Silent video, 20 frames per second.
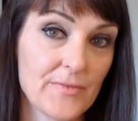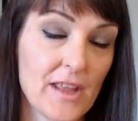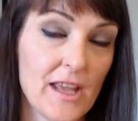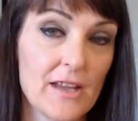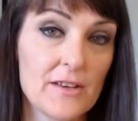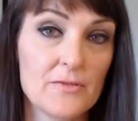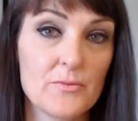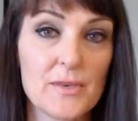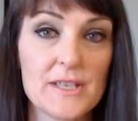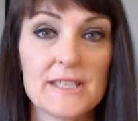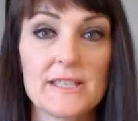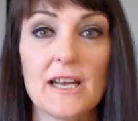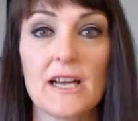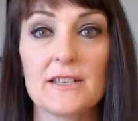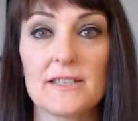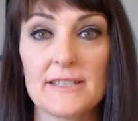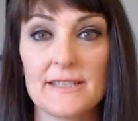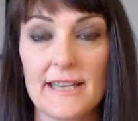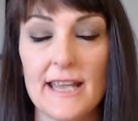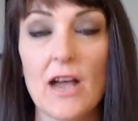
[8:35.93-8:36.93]
And we start
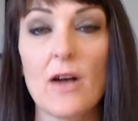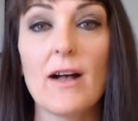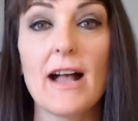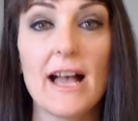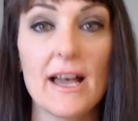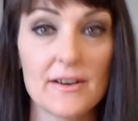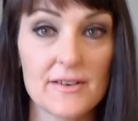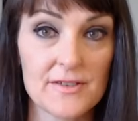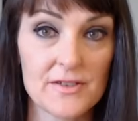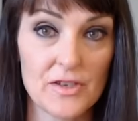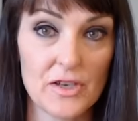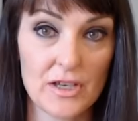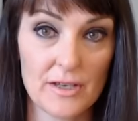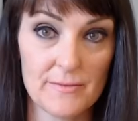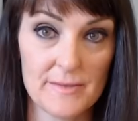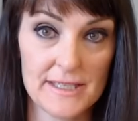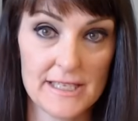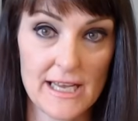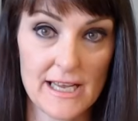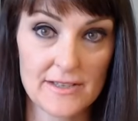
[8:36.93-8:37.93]
to see our outer
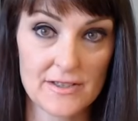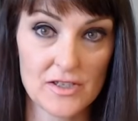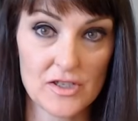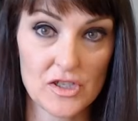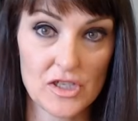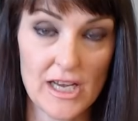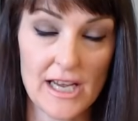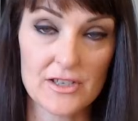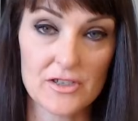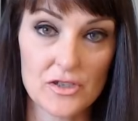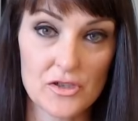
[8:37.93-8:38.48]
circumstances change.